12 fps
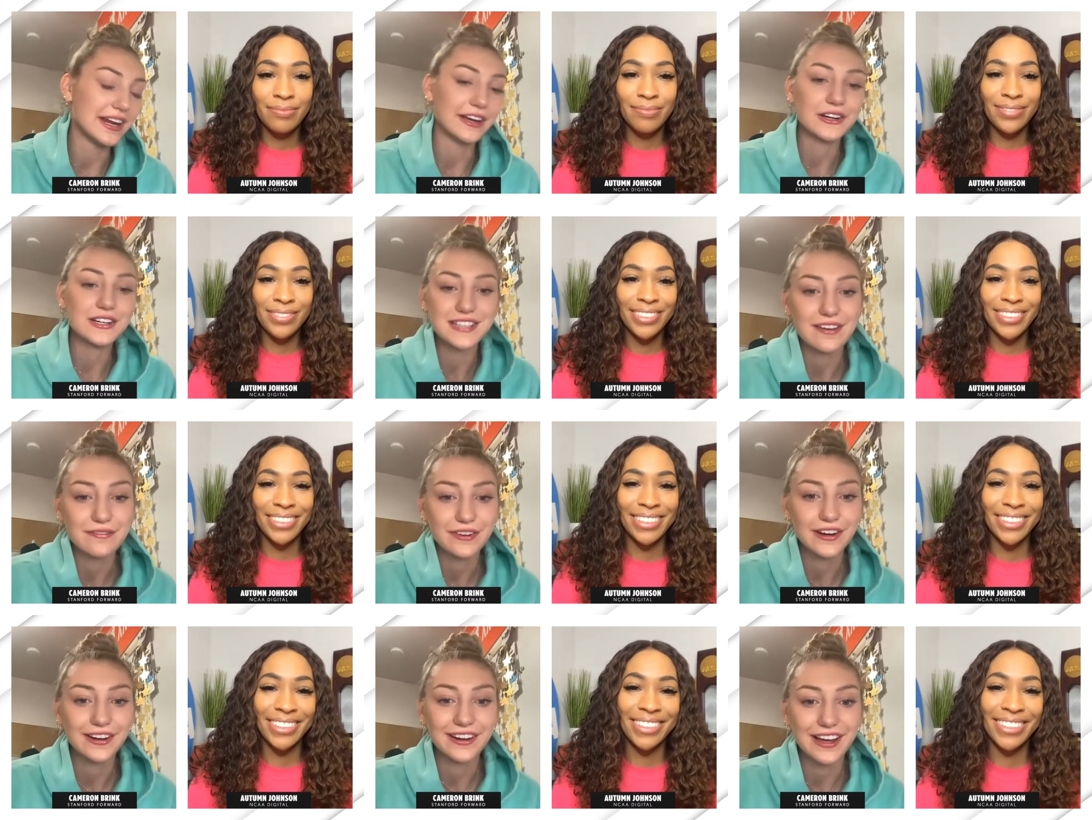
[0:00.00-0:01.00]
Speaker 1: I go to
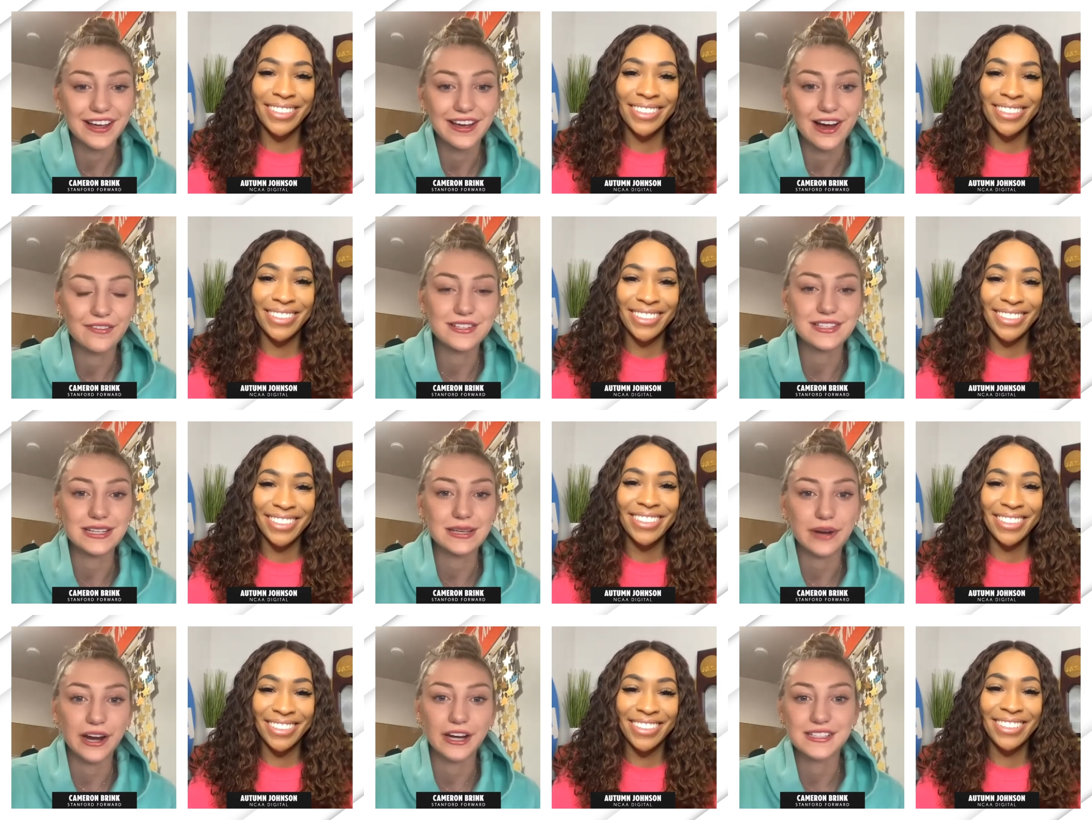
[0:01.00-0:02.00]
Stanford. I obviously
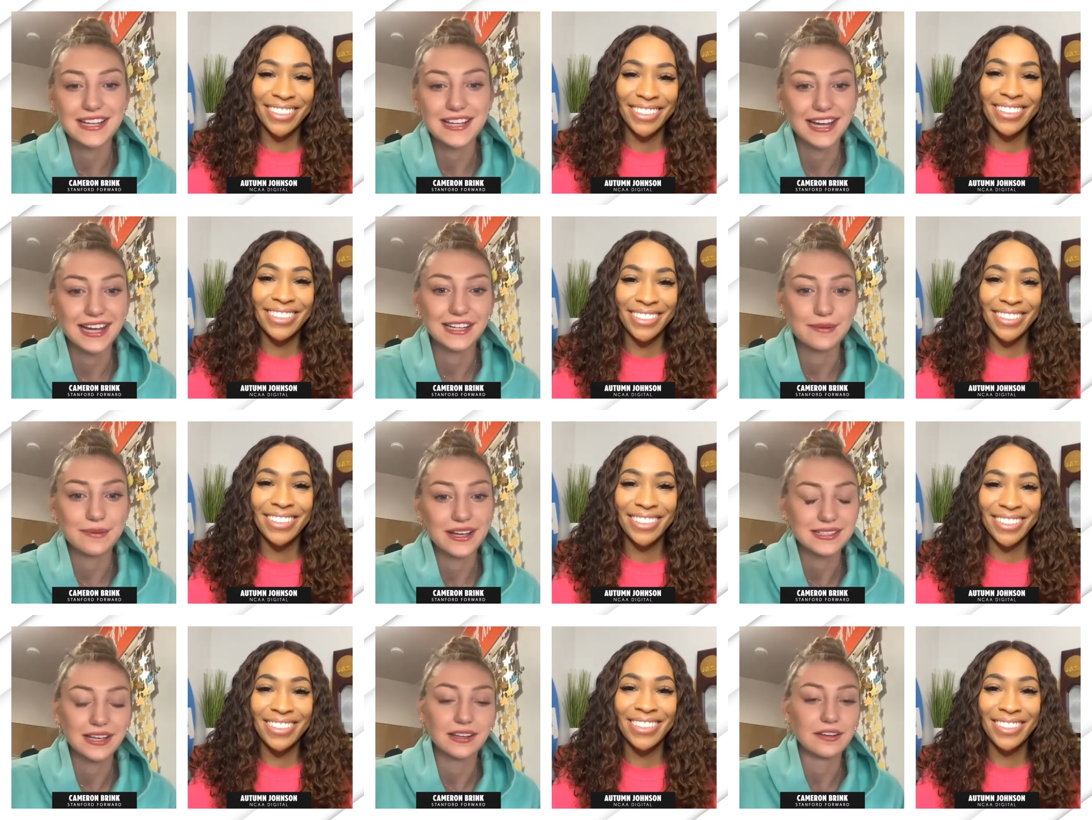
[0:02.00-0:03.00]
prioritize
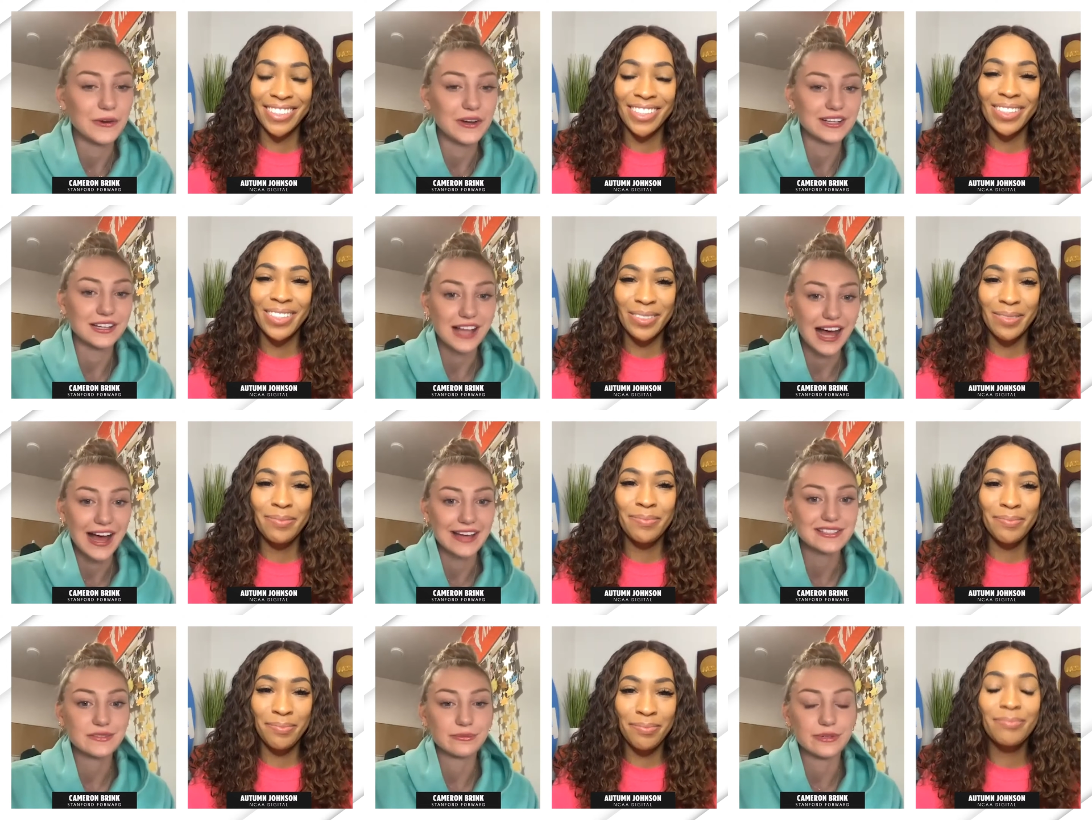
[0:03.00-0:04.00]
academics. I love going to
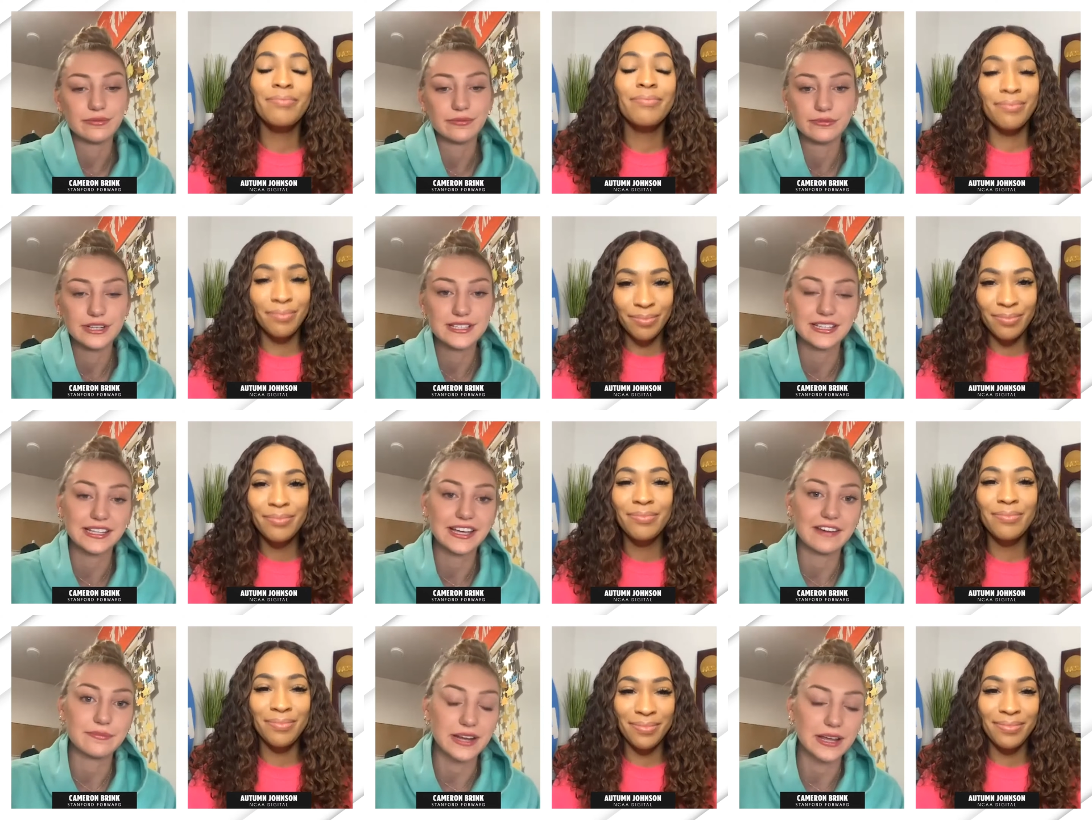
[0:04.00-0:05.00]
class. We recently
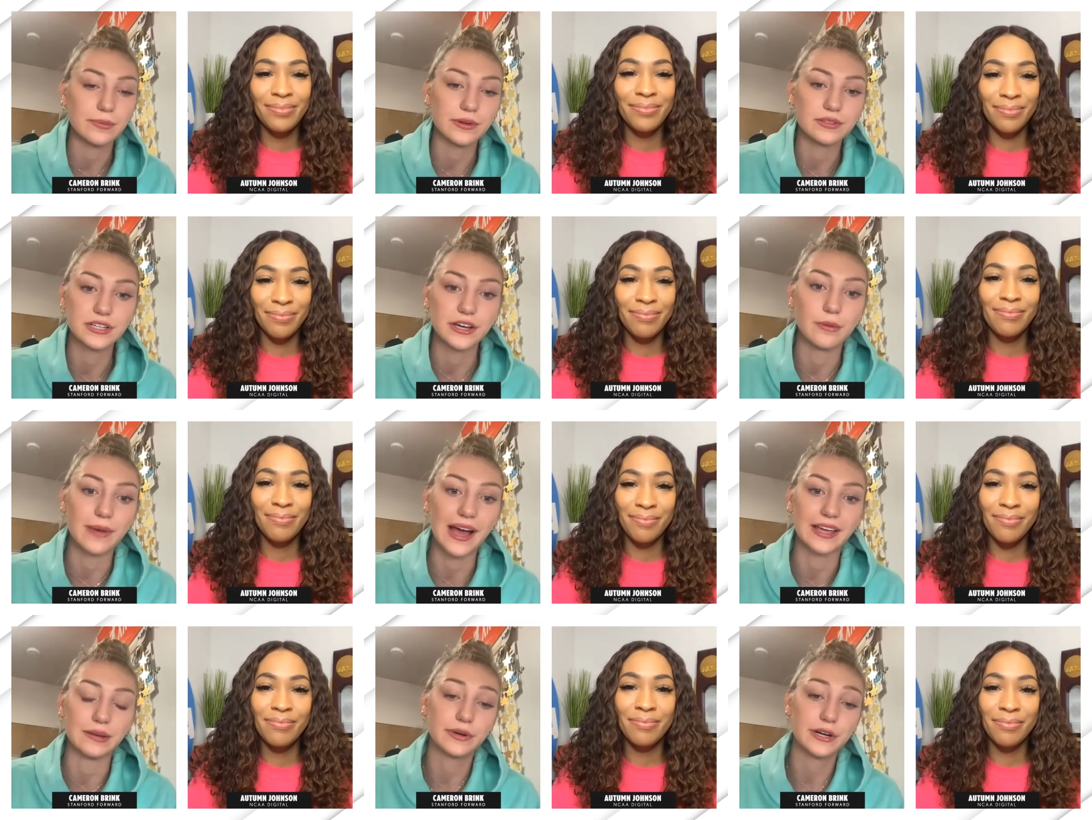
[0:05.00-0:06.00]
have been able to go
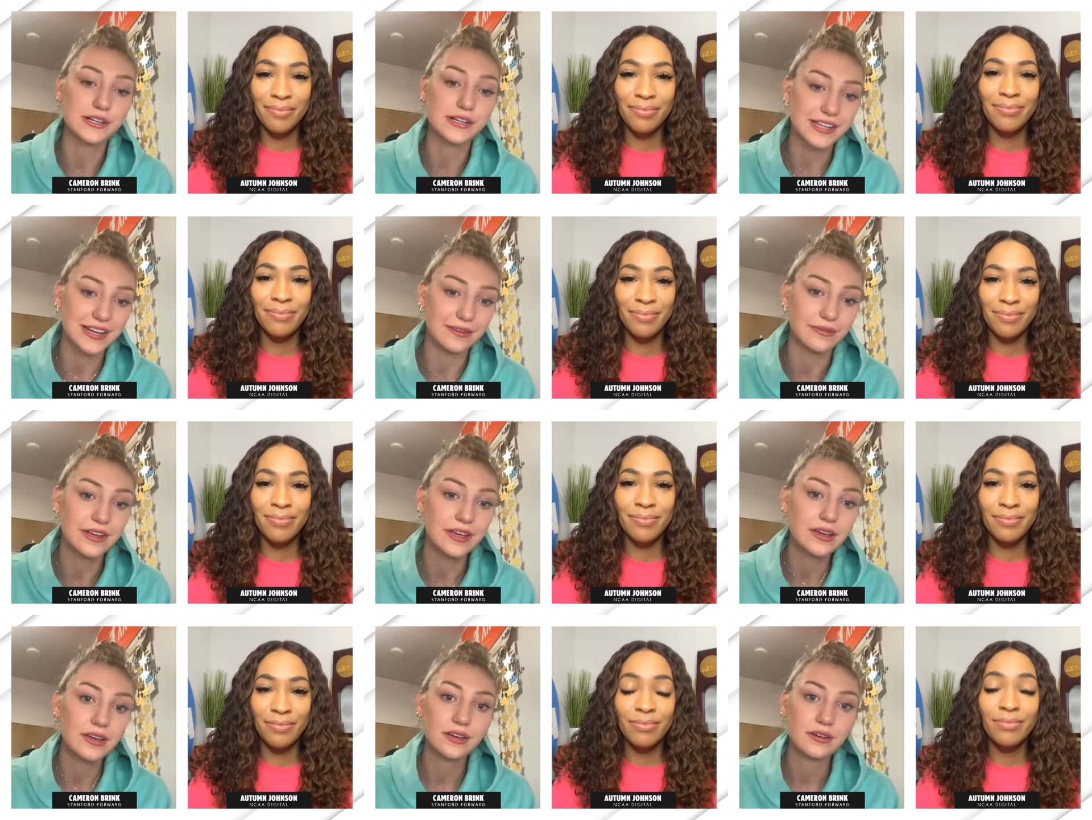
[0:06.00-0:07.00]
back in person
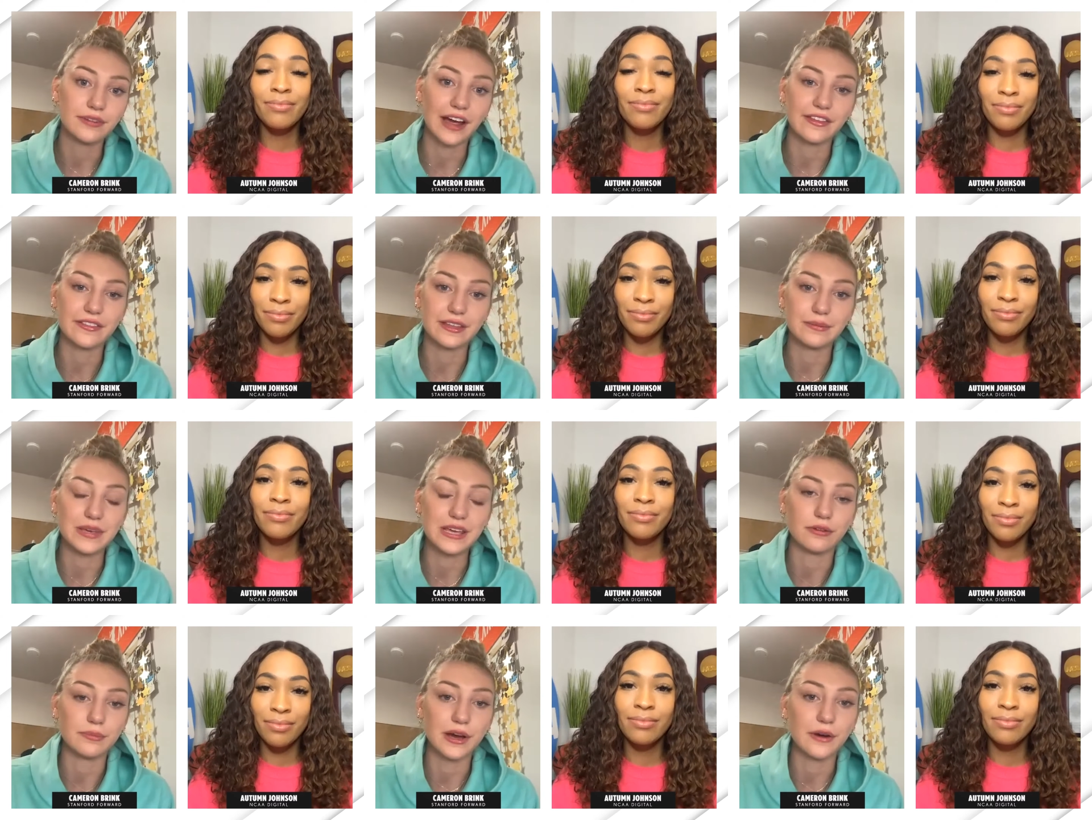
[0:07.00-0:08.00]
rather than being
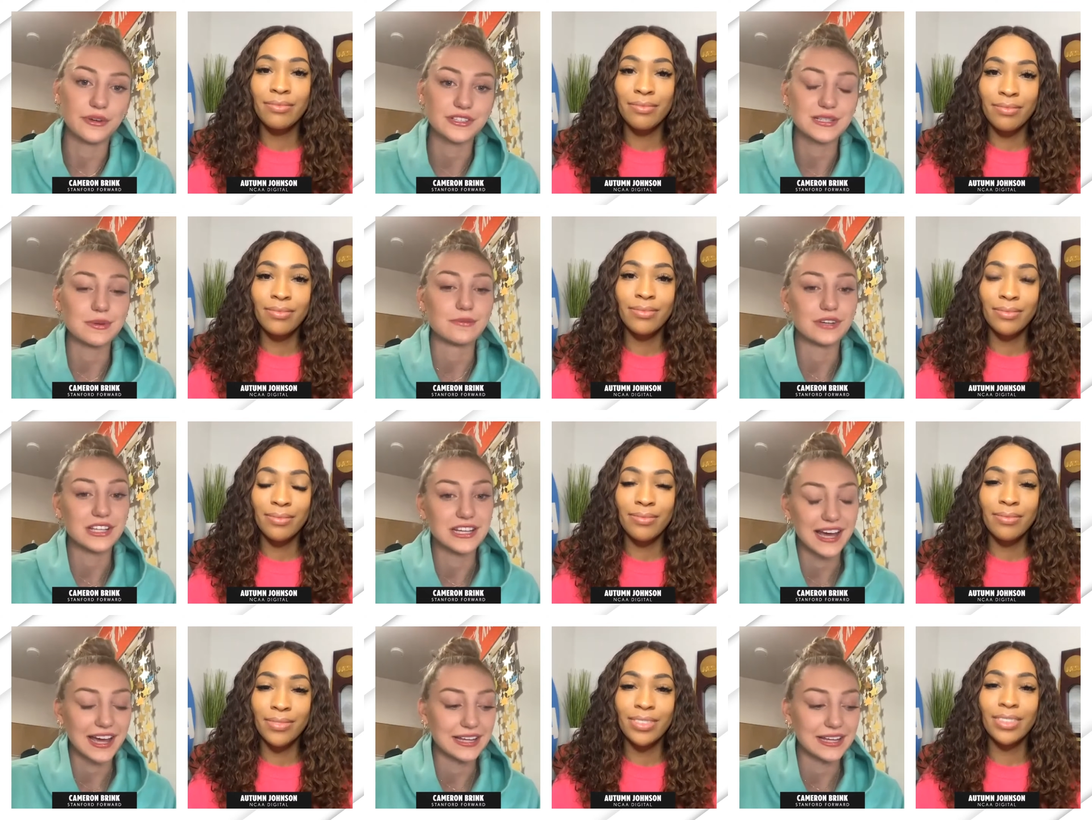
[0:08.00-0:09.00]
remote, which has been really
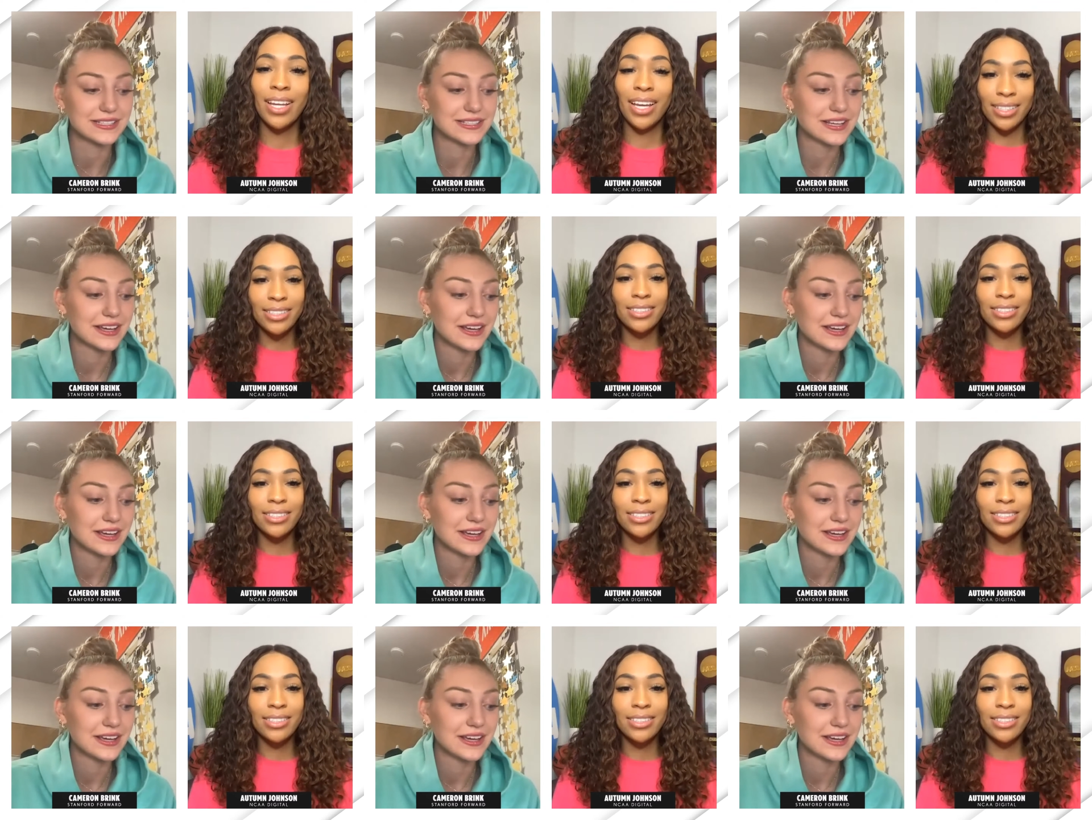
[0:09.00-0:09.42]
nice.